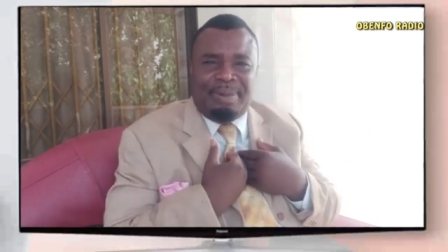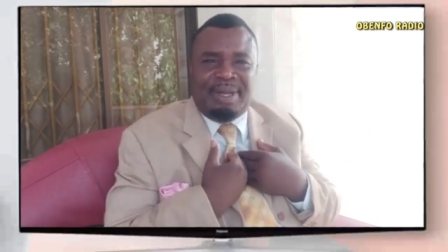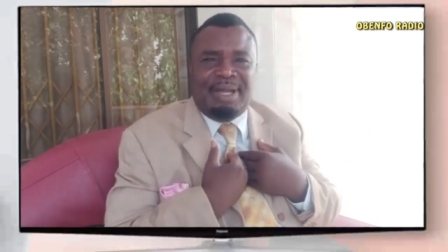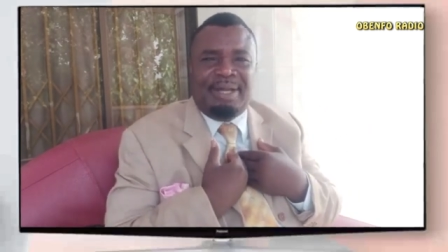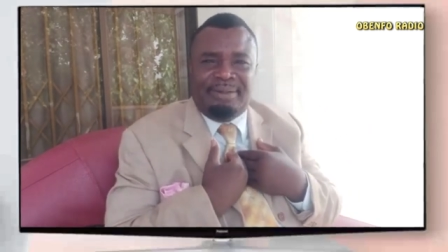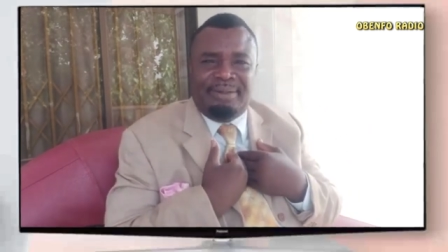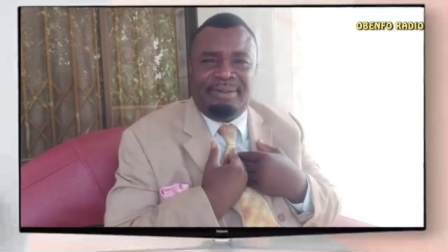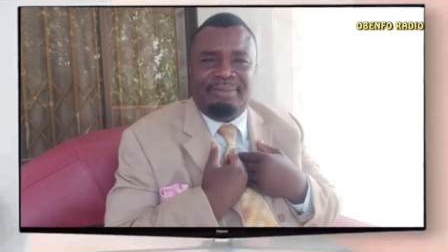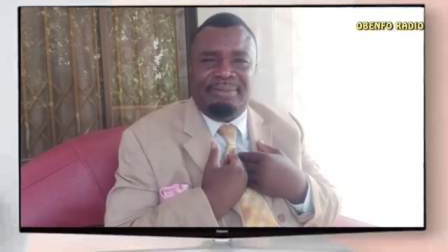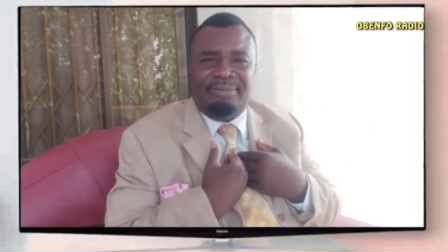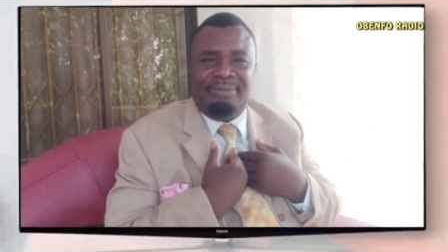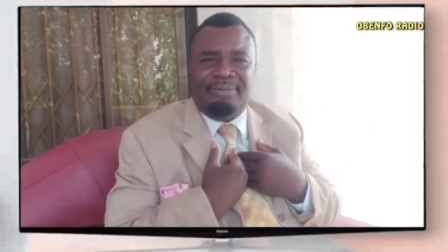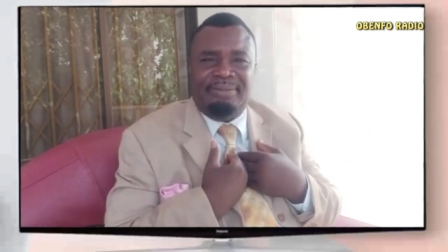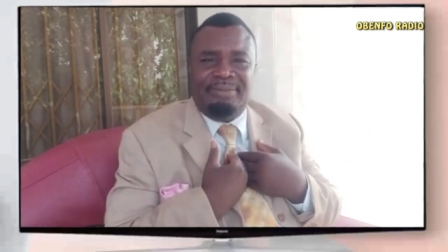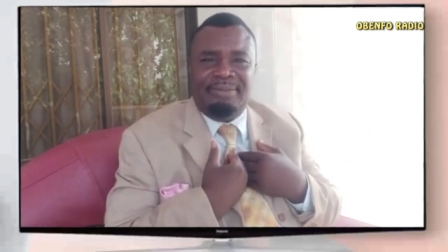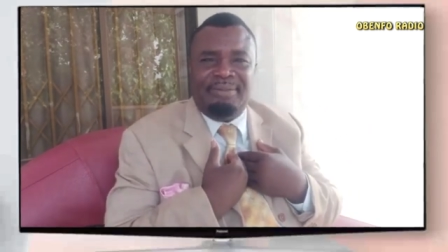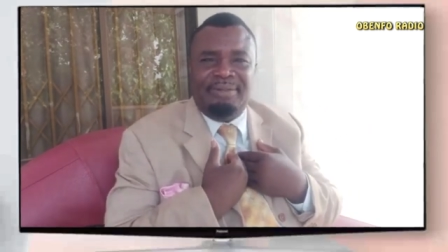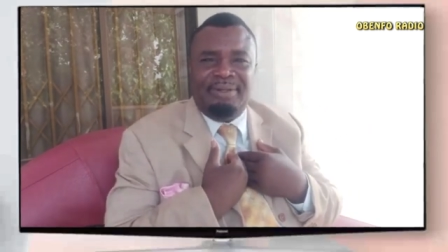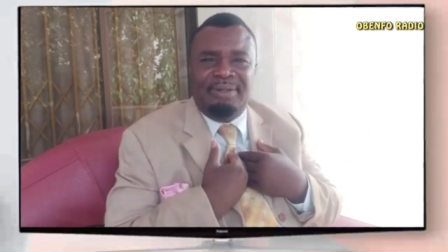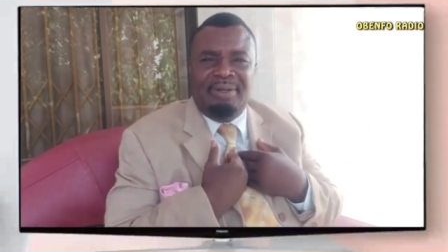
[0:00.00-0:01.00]
man.
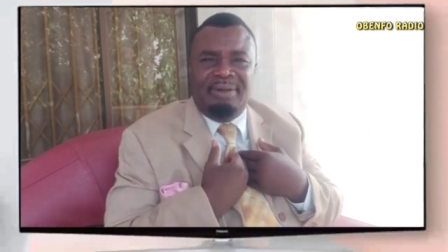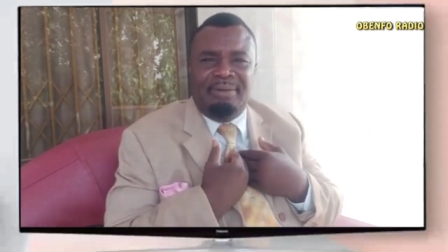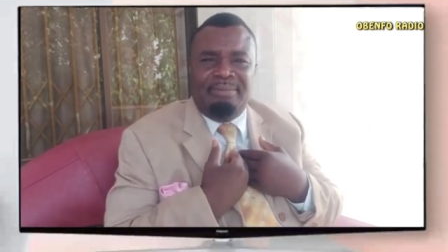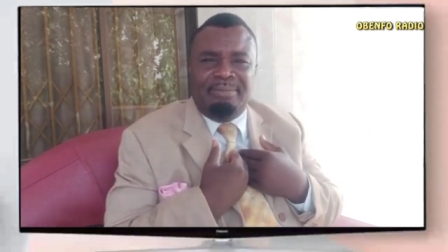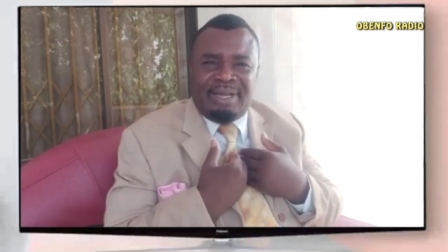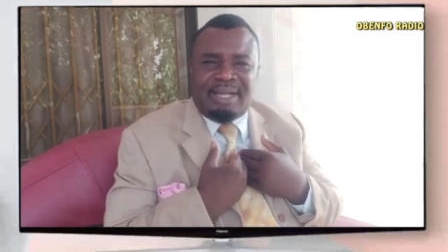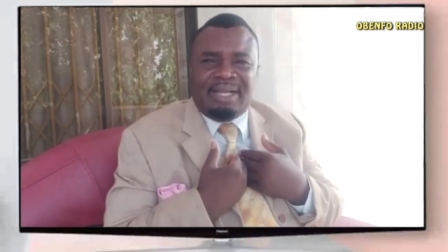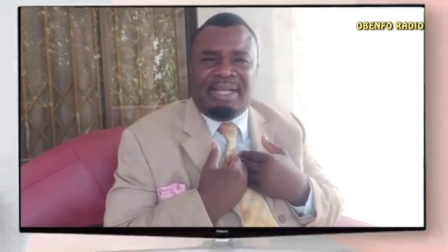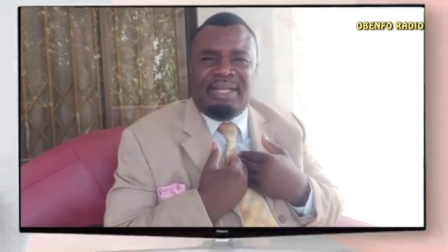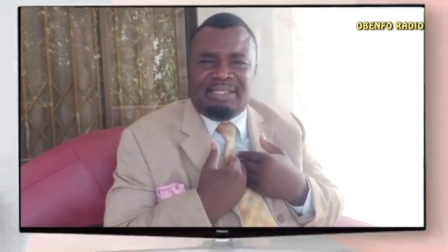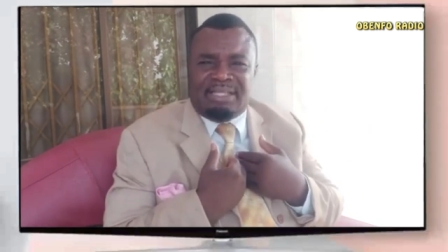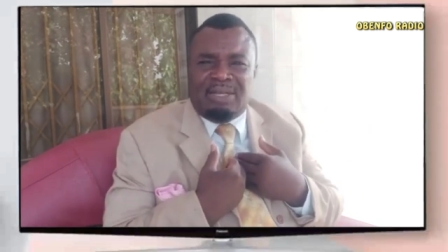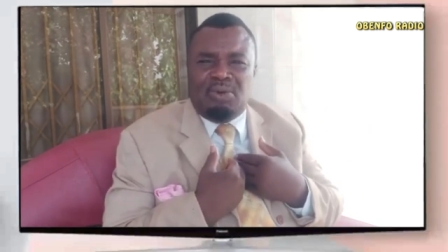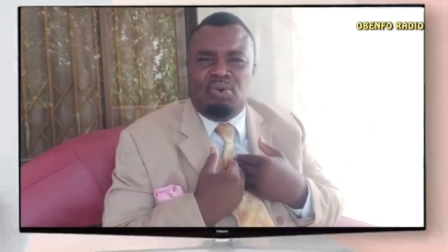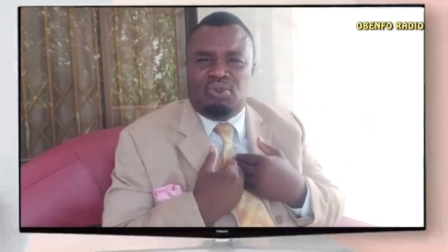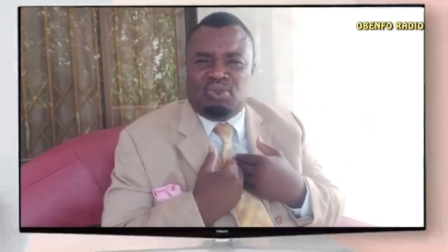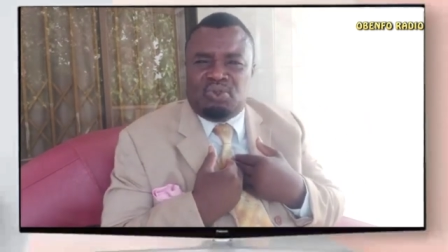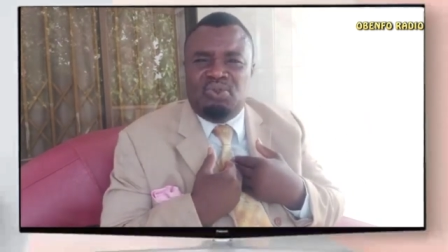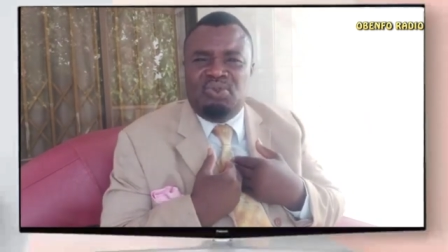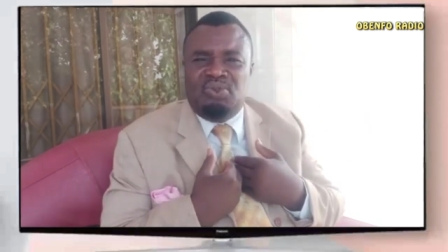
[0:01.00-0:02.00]
Because I
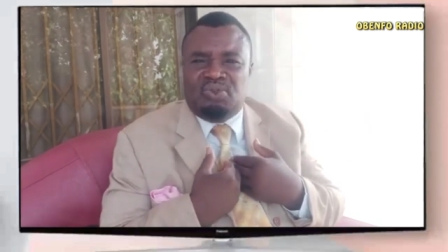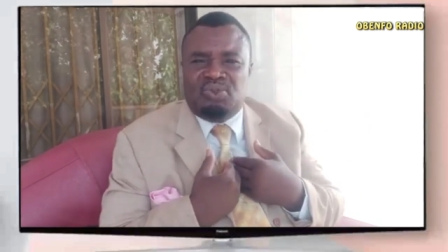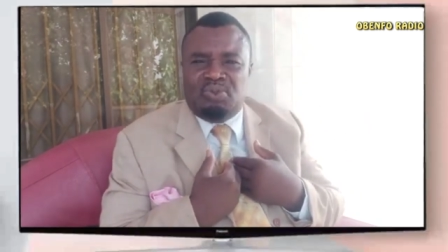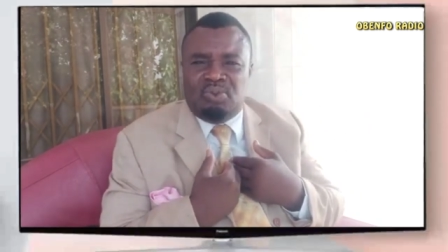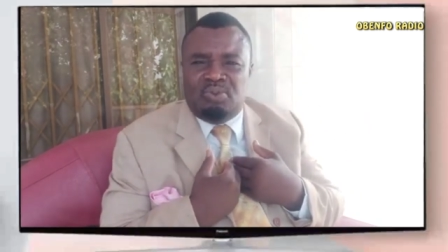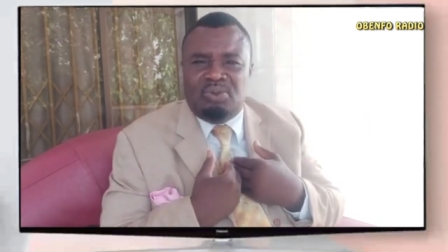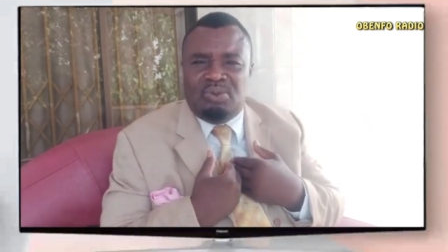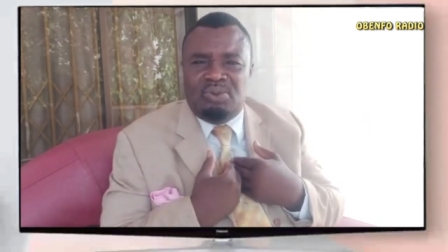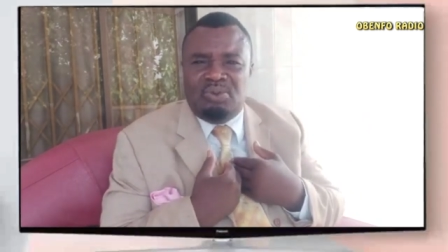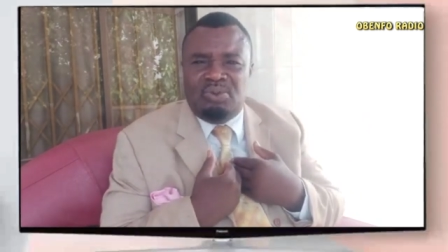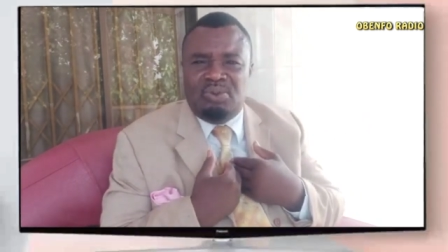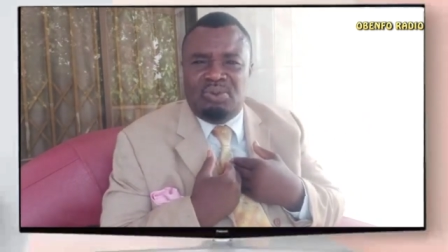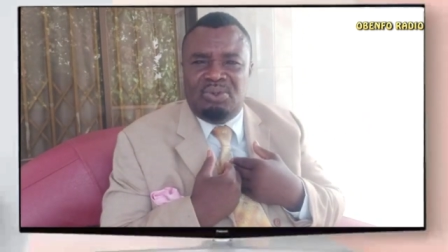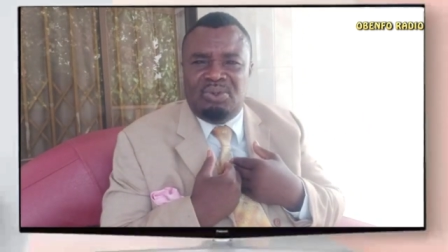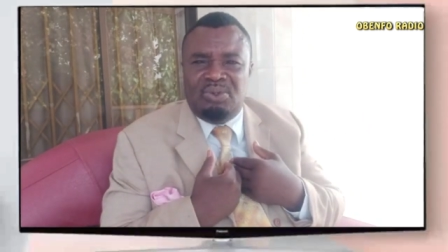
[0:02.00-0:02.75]
soon